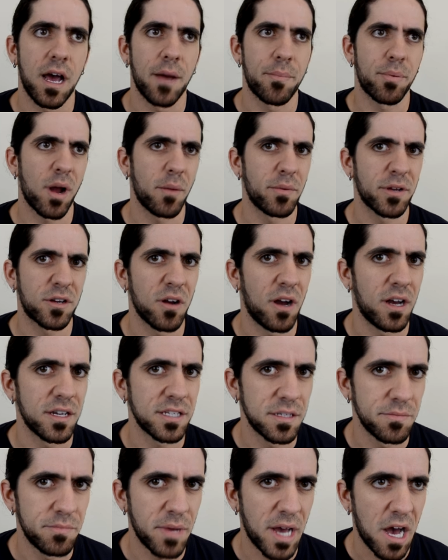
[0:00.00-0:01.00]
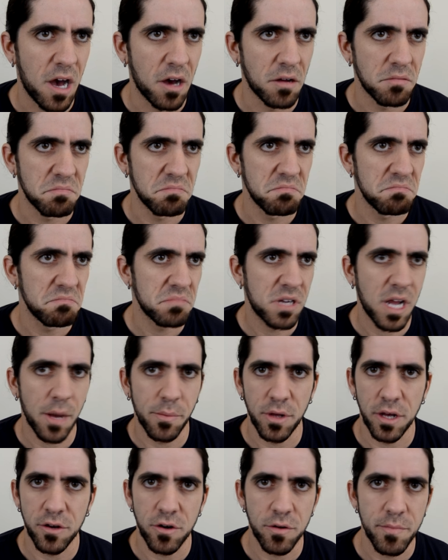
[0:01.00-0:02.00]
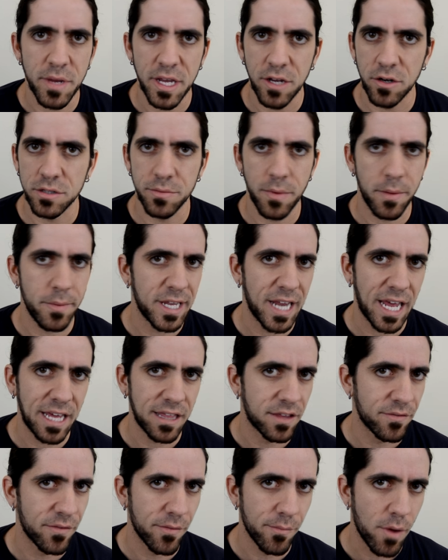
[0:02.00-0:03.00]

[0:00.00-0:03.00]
I probably cross about a couple hundred meters, maybe an eighth of a